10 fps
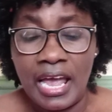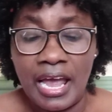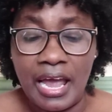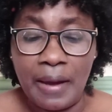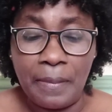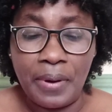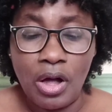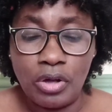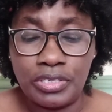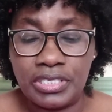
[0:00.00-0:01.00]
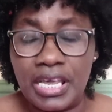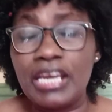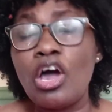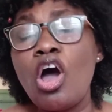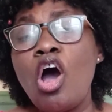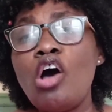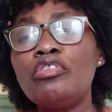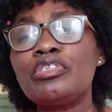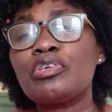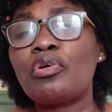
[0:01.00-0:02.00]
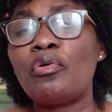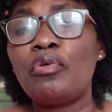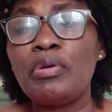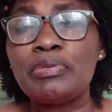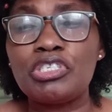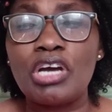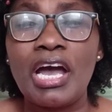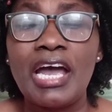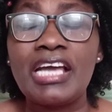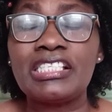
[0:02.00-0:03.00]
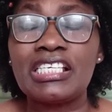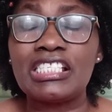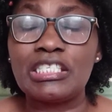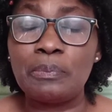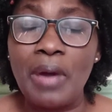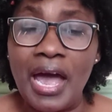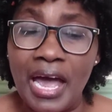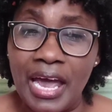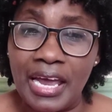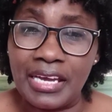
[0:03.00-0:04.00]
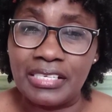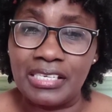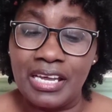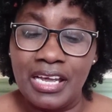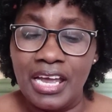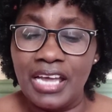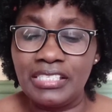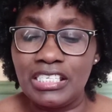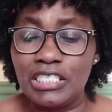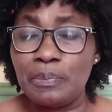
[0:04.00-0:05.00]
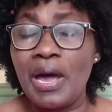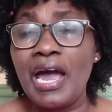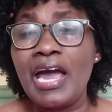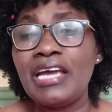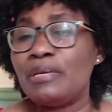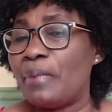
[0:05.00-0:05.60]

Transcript: Paul said, all scripture is inspired. It's inspired